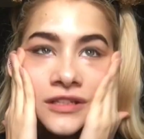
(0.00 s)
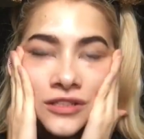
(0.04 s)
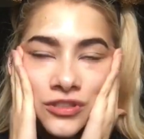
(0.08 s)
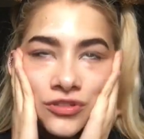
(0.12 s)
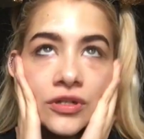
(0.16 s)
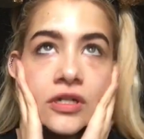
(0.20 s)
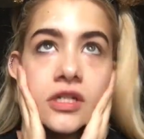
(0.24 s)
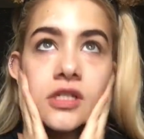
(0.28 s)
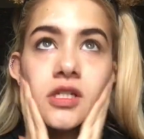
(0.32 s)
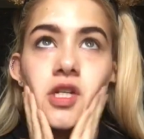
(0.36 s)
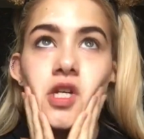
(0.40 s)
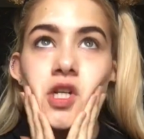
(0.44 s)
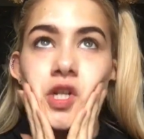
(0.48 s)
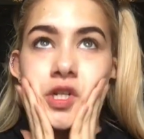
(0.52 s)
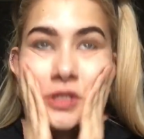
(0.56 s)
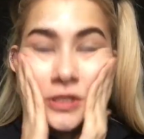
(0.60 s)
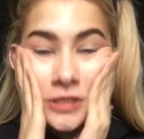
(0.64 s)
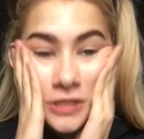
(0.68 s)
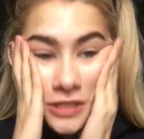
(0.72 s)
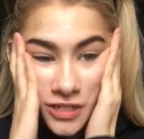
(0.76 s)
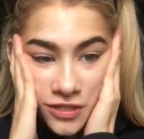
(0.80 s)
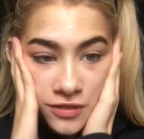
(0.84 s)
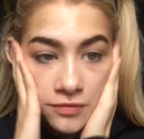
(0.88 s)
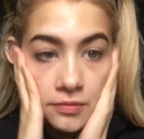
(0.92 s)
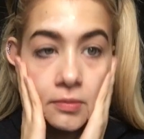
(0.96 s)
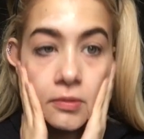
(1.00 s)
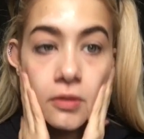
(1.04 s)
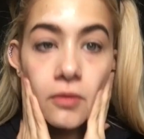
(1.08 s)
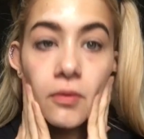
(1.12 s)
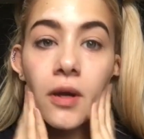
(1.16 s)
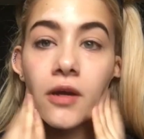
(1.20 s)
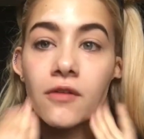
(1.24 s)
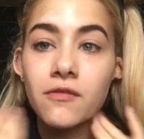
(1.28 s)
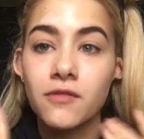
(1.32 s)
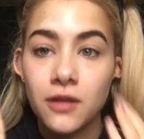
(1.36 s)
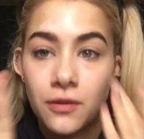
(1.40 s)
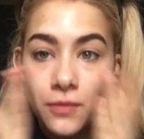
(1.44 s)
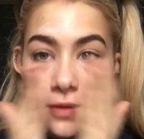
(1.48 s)
Dry skin, actually this will probably
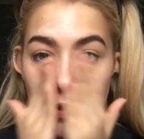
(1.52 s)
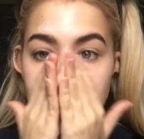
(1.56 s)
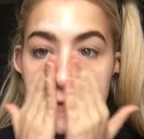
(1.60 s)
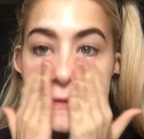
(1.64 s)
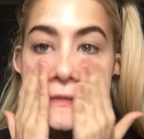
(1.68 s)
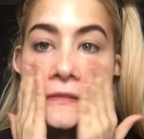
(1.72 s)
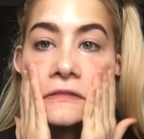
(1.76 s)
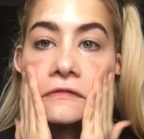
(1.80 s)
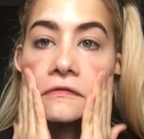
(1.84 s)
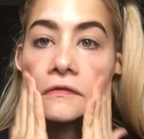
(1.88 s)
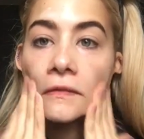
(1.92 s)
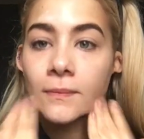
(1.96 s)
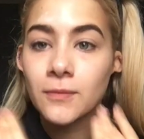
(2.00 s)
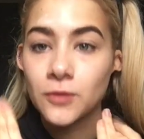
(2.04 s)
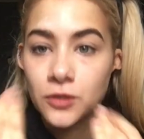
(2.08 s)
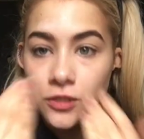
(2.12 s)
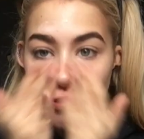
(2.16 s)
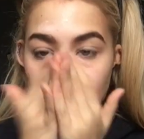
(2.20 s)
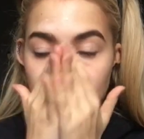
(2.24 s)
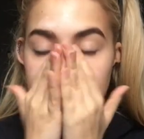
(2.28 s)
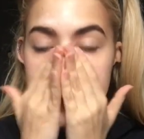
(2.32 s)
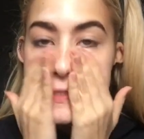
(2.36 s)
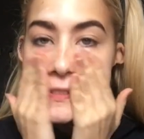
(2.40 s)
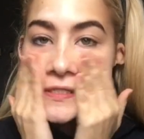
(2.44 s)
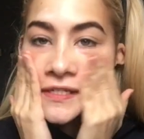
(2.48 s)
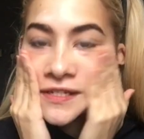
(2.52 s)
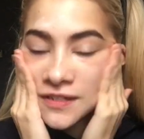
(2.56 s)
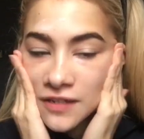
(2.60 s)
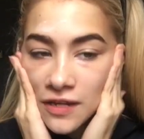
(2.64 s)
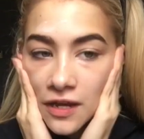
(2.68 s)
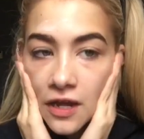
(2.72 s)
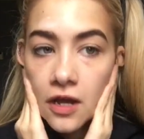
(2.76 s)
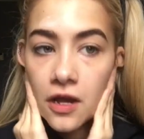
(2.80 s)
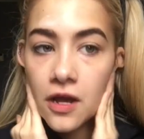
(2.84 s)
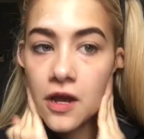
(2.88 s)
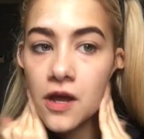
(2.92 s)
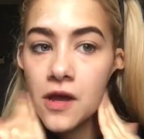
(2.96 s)
work really well because it's really moisturising.